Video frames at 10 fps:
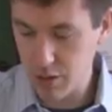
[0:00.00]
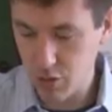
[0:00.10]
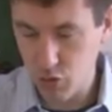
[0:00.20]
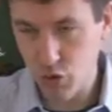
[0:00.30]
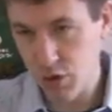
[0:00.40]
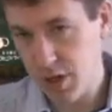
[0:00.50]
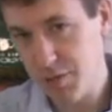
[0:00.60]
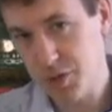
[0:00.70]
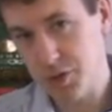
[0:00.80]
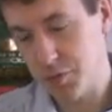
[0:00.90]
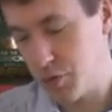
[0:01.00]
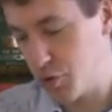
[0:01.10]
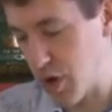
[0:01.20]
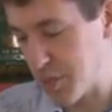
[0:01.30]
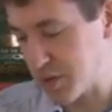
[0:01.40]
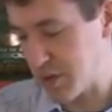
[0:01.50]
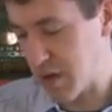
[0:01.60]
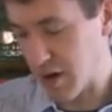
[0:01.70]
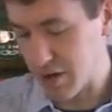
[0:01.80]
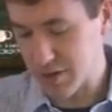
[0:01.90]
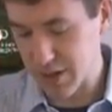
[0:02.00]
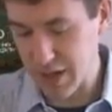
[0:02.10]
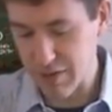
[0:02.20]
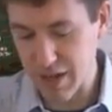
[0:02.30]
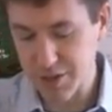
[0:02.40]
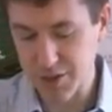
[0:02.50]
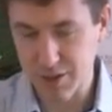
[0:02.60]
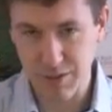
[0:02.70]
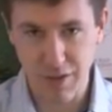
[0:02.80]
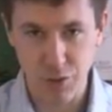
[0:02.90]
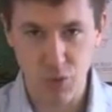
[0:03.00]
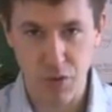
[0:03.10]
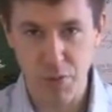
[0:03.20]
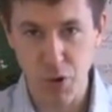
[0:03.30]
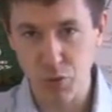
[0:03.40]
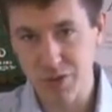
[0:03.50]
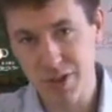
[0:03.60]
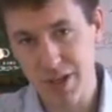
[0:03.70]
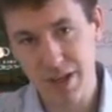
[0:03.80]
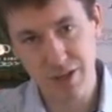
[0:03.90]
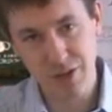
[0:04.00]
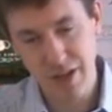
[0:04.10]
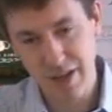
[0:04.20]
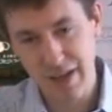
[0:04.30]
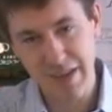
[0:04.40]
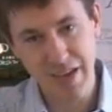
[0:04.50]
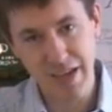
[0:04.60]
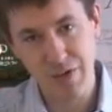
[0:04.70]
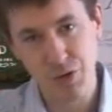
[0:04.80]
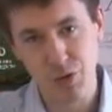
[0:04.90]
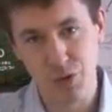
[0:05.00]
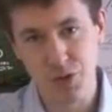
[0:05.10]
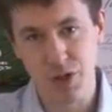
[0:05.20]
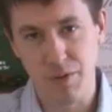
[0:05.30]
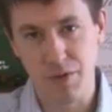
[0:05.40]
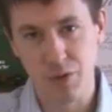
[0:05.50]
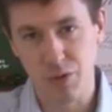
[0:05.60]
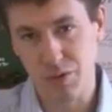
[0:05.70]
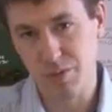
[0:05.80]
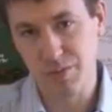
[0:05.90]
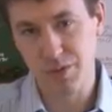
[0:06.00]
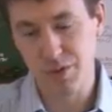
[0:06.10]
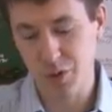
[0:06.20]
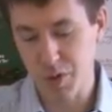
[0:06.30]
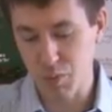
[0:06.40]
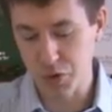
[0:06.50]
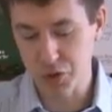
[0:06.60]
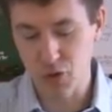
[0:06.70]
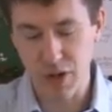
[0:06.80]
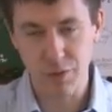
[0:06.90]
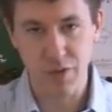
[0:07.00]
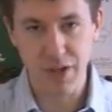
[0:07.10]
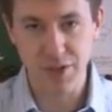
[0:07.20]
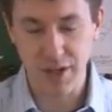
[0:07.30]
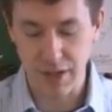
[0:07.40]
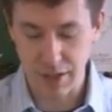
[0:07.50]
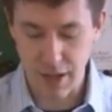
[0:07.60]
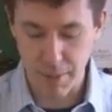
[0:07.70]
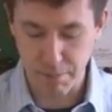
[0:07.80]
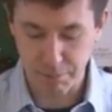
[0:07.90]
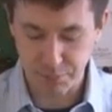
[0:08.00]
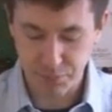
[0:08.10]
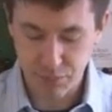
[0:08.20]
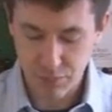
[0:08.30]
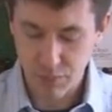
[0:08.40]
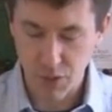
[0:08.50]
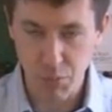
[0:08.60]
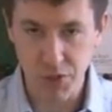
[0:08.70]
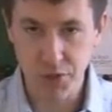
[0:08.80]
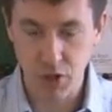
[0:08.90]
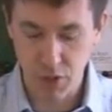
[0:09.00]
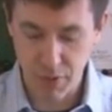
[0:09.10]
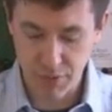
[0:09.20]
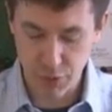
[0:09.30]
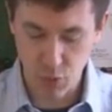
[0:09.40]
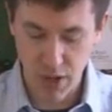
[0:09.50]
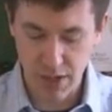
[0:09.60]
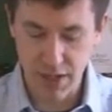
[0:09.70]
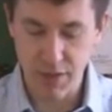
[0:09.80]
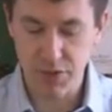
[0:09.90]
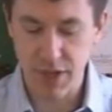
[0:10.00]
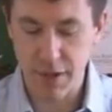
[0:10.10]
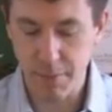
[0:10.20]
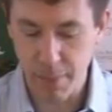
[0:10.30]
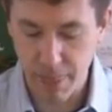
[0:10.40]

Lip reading: you could leave just a few drops in there, because again, that's where the potency is, and that gives you a little bit more strength for that second cup. Let's talk about these wet leaves now.